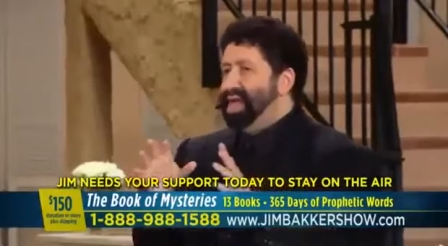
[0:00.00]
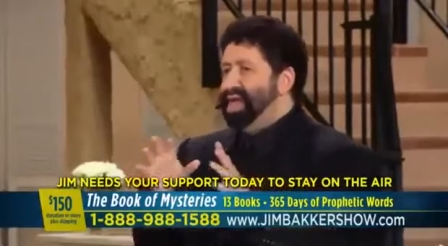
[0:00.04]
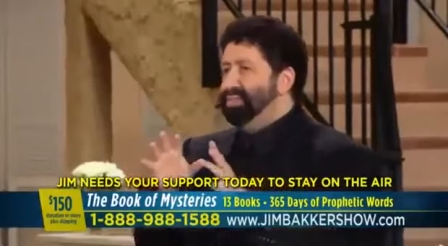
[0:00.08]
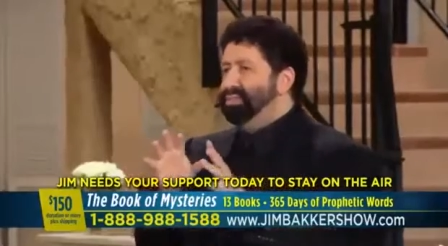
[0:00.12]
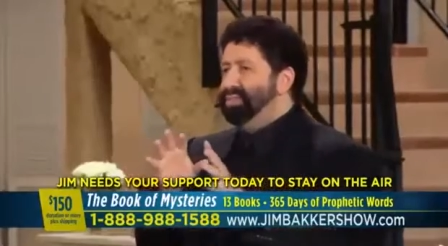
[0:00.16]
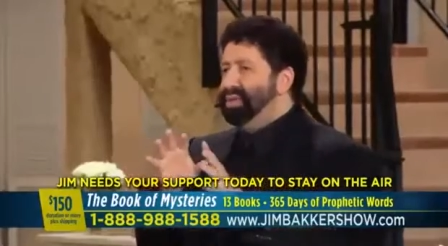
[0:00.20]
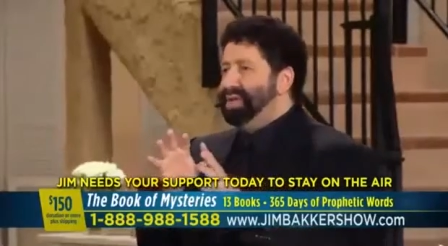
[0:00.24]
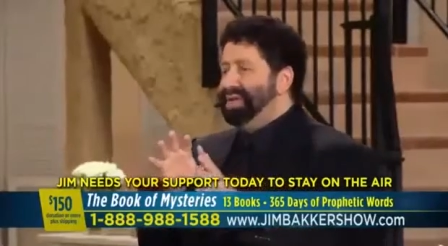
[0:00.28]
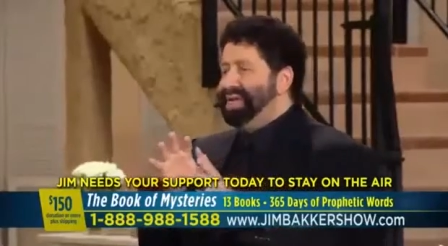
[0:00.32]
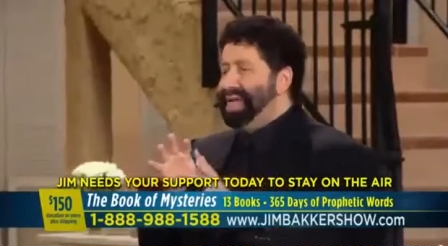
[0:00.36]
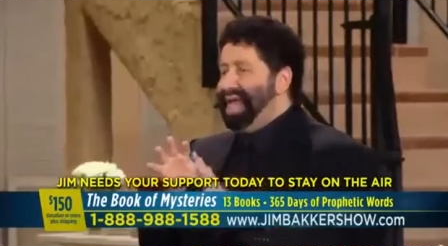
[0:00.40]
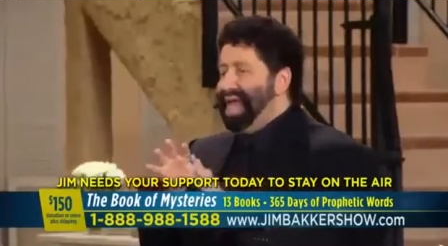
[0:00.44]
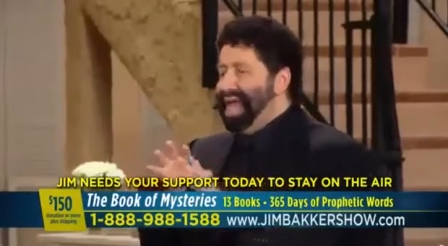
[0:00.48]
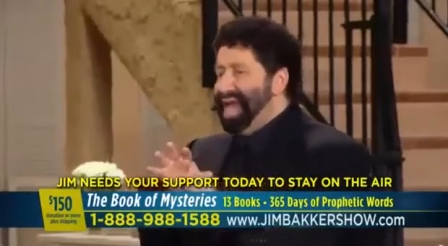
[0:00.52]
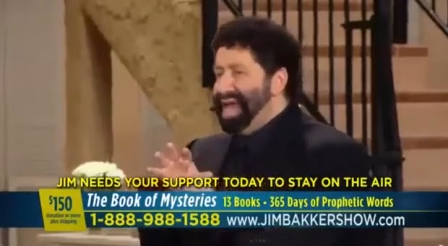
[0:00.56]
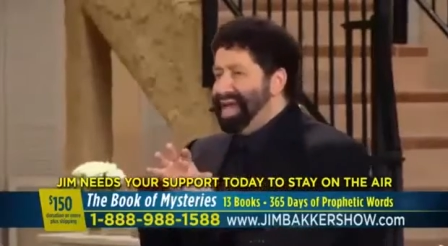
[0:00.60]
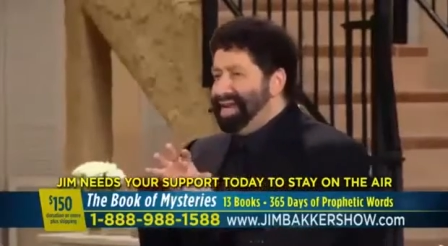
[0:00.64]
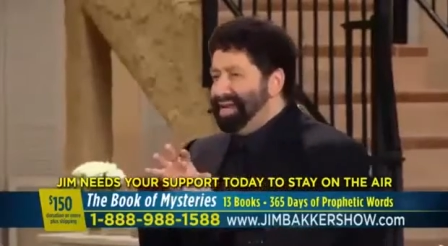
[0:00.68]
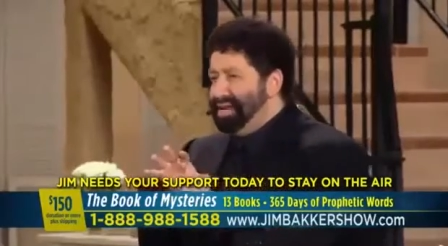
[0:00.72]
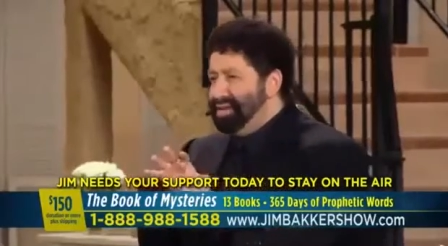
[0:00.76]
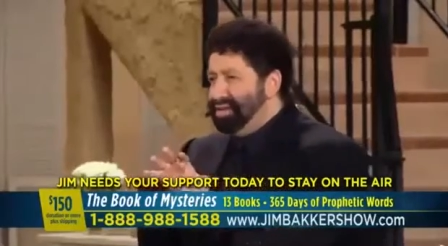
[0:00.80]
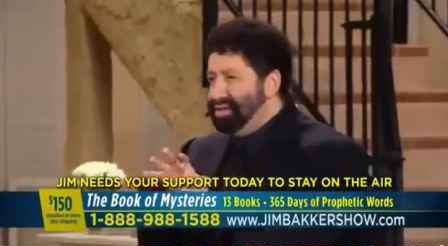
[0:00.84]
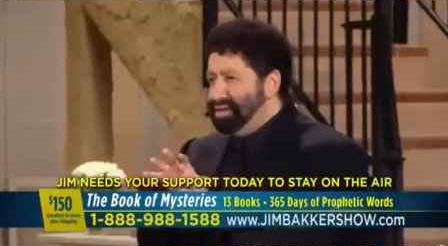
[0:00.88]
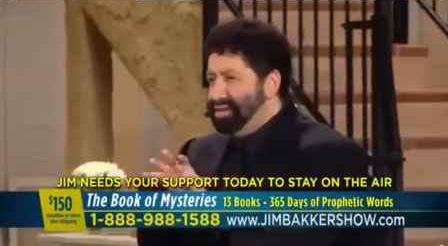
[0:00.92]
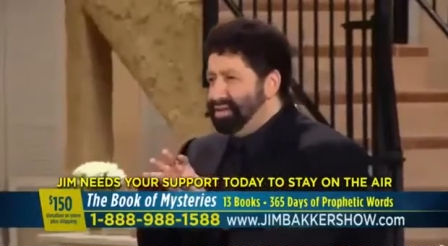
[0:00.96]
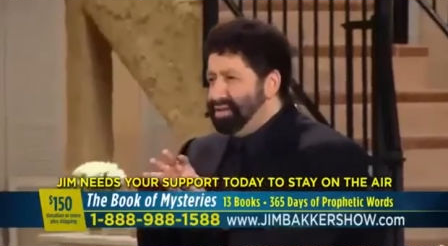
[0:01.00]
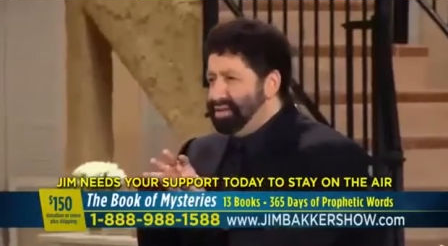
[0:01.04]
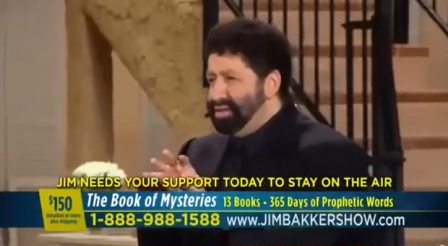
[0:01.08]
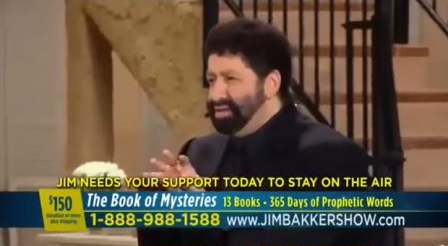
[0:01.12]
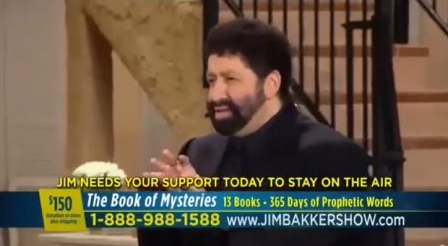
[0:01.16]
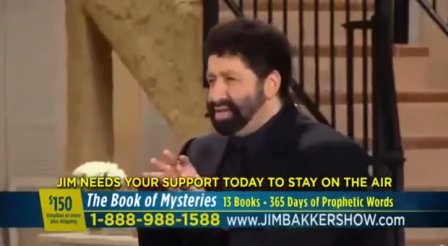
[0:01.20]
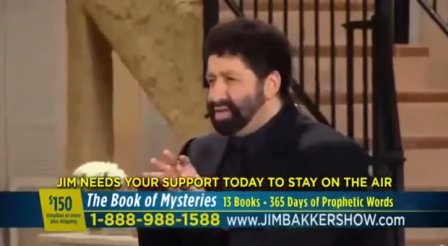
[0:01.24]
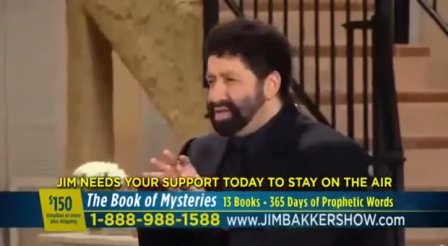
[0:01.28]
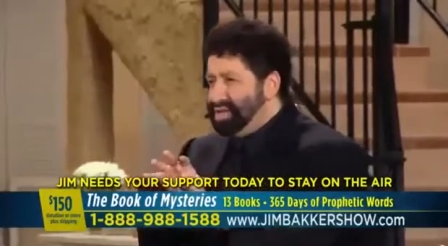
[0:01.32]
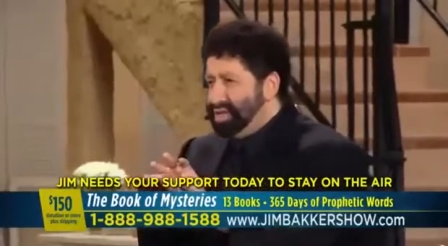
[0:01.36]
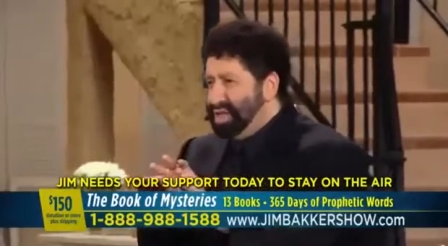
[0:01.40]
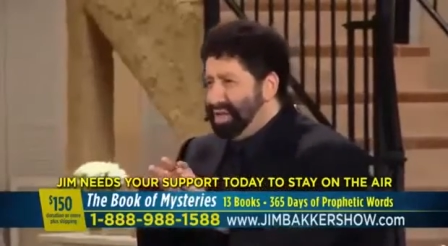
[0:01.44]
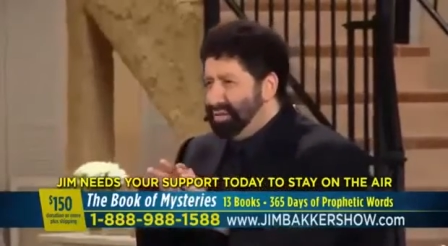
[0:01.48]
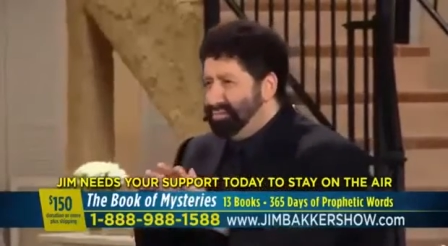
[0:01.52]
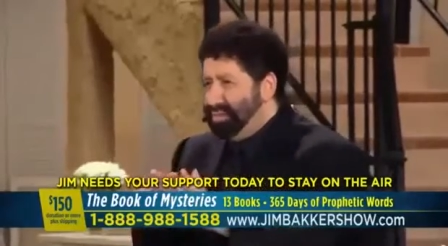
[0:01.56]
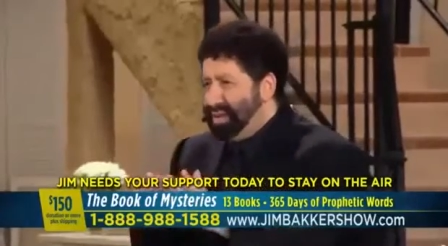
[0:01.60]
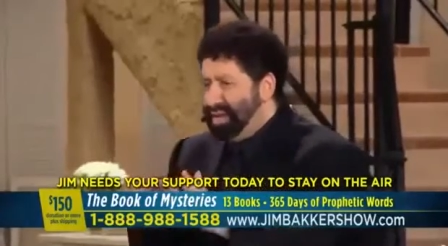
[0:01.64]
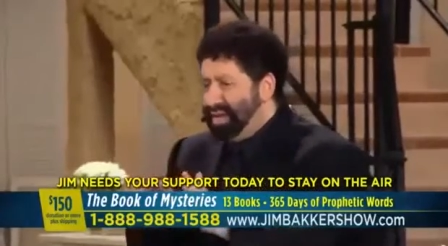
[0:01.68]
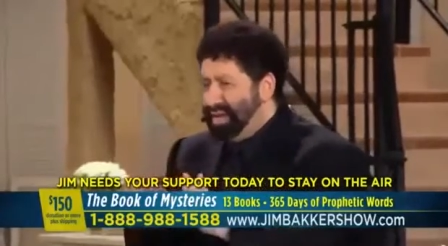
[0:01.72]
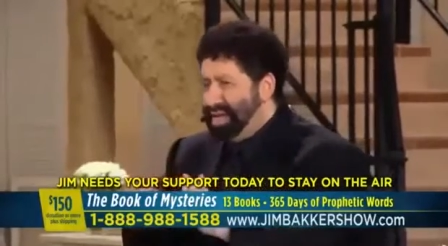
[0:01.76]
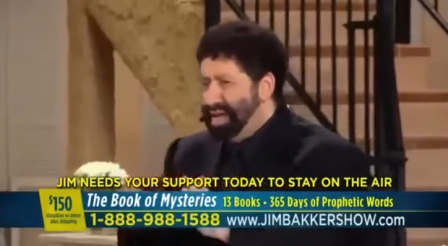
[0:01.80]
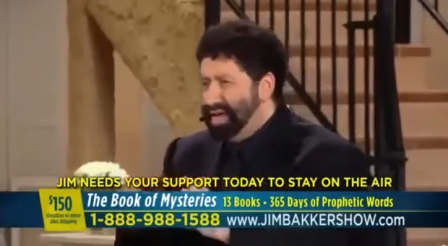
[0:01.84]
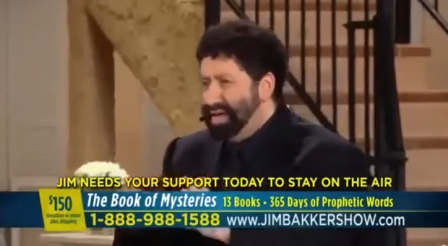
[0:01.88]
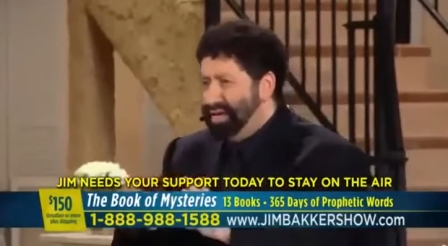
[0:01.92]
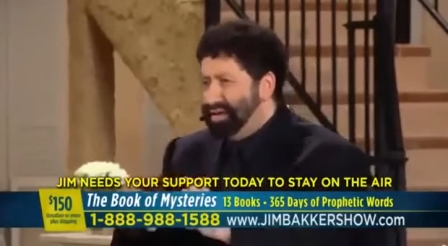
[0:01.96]
It began
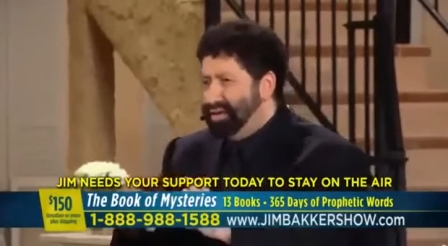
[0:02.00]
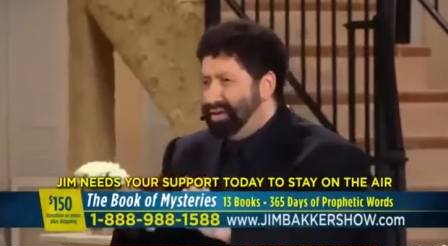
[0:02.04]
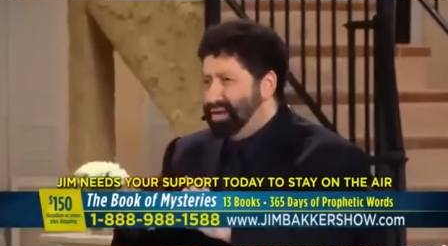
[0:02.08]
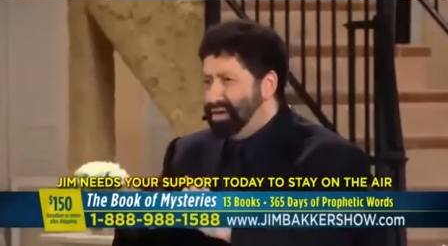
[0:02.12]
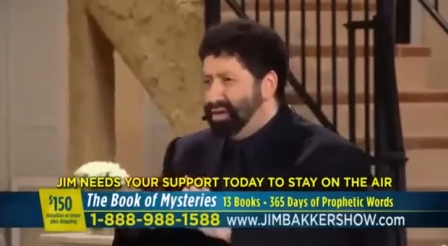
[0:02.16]
seeping in.